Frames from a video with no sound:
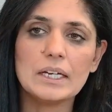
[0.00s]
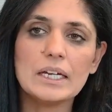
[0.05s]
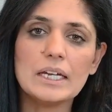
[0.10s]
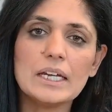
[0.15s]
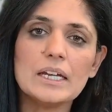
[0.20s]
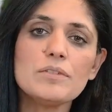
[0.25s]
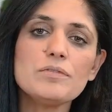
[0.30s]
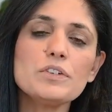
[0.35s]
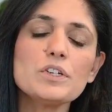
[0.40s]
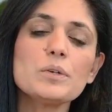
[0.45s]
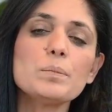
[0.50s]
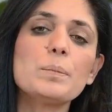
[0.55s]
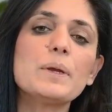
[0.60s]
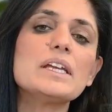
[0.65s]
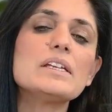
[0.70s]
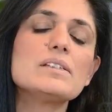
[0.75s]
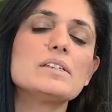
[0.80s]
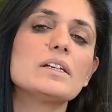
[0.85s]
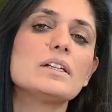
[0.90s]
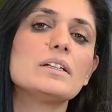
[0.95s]
If you're
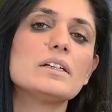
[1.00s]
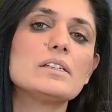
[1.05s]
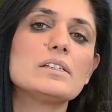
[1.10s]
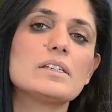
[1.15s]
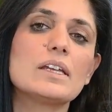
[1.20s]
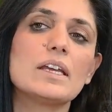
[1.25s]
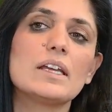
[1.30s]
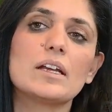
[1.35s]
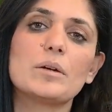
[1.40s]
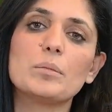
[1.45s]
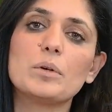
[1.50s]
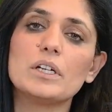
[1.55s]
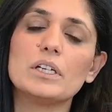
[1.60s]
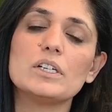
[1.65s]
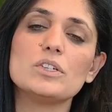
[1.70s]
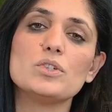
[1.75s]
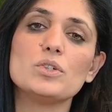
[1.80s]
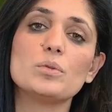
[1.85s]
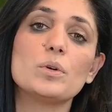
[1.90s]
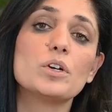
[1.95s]
basically saying, I'm going to
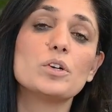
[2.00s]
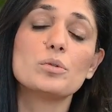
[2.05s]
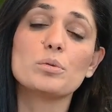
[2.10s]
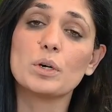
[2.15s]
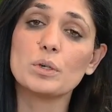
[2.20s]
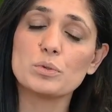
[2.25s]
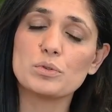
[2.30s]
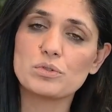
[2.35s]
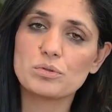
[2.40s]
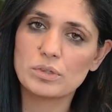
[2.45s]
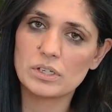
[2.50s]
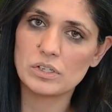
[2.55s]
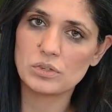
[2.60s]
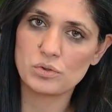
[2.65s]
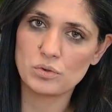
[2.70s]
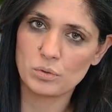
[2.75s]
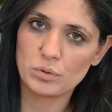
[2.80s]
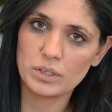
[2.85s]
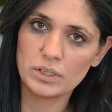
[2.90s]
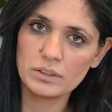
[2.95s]
do a grocery
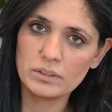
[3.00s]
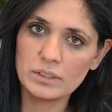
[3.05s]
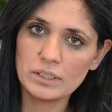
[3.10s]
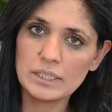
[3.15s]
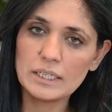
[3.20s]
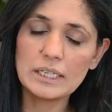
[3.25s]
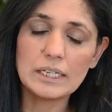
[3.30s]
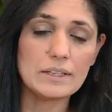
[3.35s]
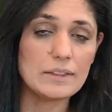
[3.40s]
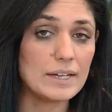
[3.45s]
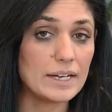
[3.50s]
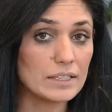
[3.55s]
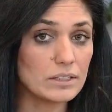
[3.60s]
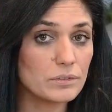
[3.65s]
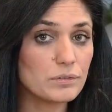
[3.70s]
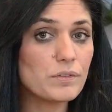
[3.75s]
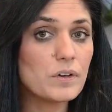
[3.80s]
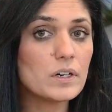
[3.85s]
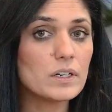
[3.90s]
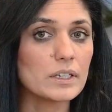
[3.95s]
store, that's
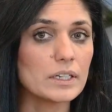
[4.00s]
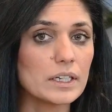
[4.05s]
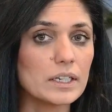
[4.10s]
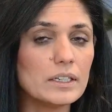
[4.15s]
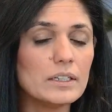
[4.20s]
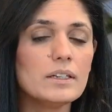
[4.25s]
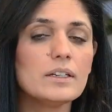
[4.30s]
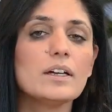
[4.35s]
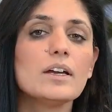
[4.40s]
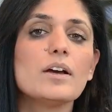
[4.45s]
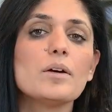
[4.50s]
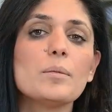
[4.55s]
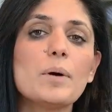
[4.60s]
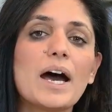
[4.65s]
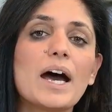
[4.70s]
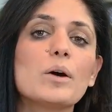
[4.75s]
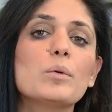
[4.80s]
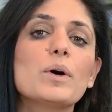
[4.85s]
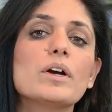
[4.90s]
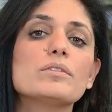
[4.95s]
fine.
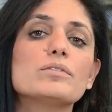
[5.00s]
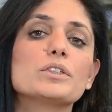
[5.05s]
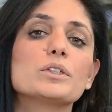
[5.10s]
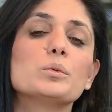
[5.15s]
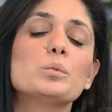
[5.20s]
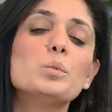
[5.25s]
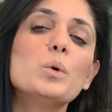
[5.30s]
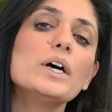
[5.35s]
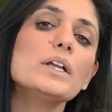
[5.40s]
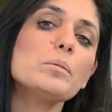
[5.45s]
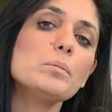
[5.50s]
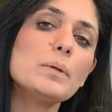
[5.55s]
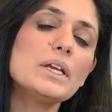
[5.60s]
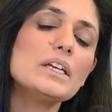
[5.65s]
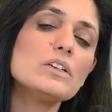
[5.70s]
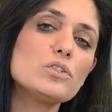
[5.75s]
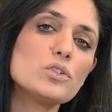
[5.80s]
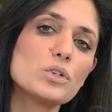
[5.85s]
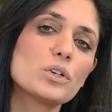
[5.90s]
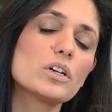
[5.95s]
However, what
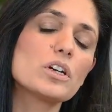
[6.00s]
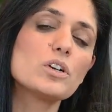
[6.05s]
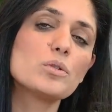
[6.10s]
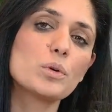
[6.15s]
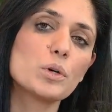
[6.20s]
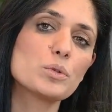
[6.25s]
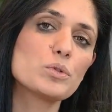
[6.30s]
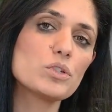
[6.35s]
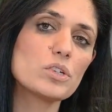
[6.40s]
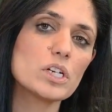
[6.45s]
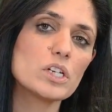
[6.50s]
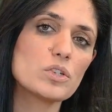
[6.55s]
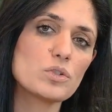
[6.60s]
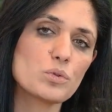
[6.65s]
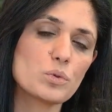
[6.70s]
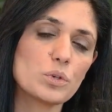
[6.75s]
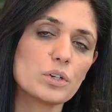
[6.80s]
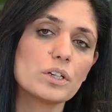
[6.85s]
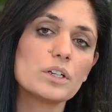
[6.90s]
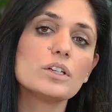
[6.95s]
makes your grocery
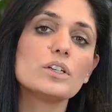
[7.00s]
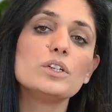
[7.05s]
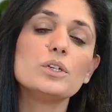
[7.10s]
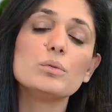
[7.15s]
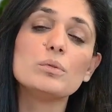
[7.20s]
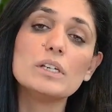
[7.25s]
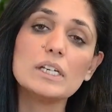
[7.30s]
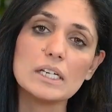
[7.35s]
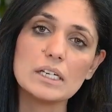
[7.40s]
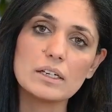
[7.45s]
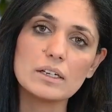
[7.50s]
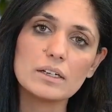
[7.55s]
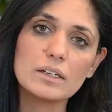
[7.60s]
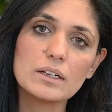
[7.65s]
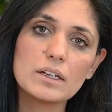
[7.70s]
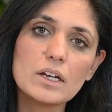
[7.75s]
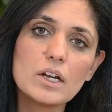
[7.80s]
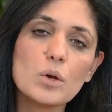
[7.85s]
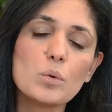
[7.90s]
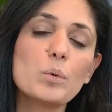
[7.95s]
store unique?
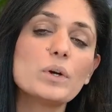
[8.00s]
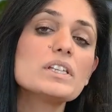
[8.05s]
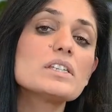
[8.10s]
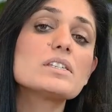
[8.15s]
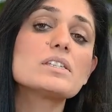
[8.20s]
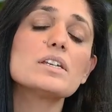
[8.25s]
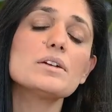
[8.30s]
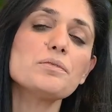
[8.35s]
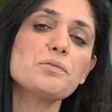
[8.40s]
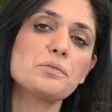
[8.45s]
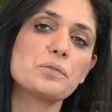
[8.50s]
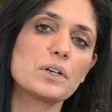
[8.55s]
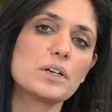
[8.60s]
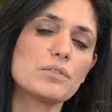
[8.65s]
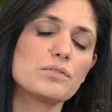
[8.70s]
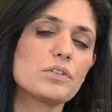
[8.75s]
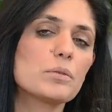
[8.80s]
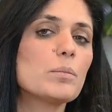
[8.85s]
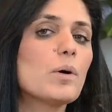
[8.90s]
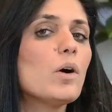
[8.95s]
What's different
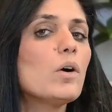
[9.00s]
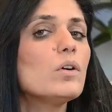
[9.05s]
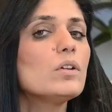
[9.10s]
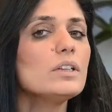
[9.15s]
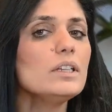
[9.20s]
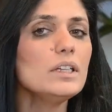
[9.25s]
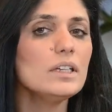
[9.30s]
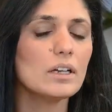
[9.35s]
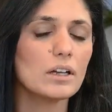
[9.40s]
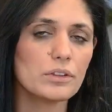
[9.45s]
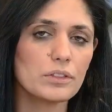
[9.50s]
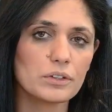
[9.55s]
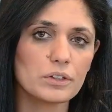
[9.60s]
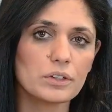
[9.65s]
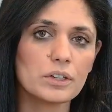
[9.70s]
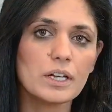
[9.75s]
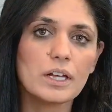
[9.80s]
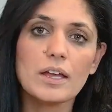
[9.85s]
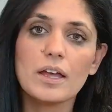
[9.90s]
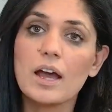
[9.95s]
from all the
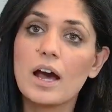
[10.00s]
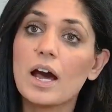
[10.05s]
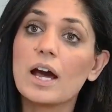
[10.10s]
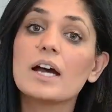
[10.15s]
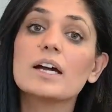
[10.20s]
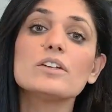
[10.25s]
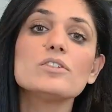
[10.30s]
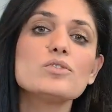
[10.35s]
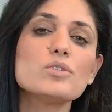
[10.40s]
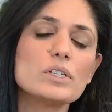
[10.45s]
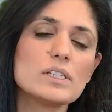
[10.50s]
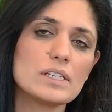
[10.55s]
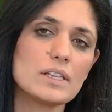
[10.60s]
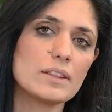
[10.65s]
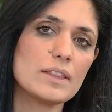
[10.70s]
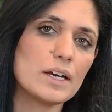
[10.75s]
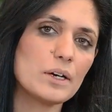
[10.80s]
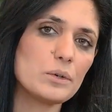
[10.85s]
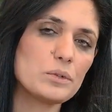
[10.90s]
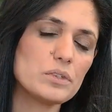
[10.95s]
other hundreds and
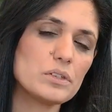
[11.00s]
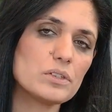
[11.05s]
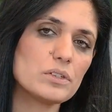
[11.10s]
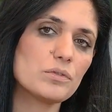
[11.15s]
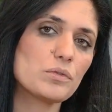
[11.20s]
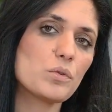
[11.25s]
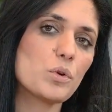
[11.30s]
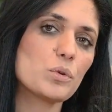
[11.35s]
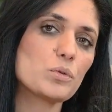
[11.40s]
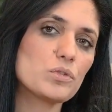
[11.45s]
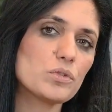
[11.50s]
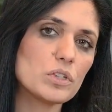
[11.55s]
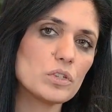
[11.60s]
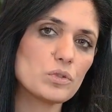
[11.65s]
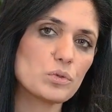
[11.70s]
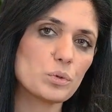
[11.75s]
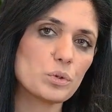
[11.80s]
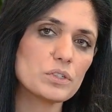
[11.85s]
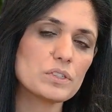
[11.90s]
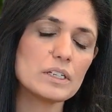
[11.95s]
thousands of grocery
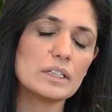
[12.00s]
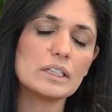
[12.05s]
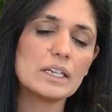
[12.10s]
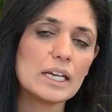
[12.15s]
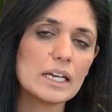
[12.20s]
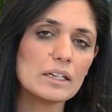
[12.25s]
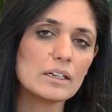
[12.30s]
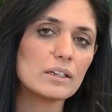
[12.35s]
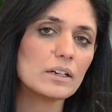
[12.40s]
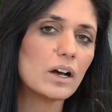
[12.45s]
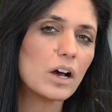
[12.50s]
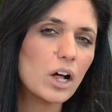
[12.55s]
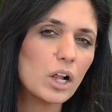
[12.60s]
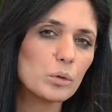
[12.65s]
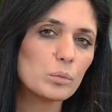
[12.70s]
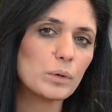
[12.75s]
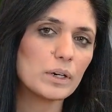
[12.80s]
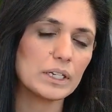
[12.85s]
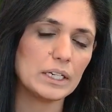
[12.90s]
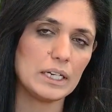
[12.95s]
stores that Canada
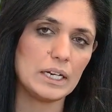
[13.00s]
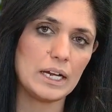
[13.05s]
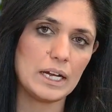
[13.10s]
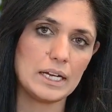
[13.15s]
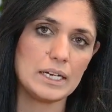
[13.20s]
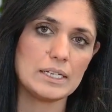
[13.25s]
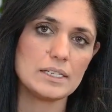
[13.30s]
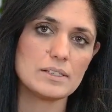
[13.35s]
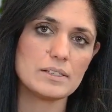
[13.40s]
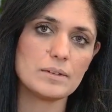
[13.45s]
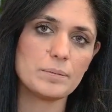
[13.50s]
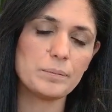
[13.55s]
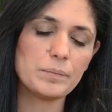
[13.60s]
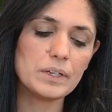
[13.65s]
already has?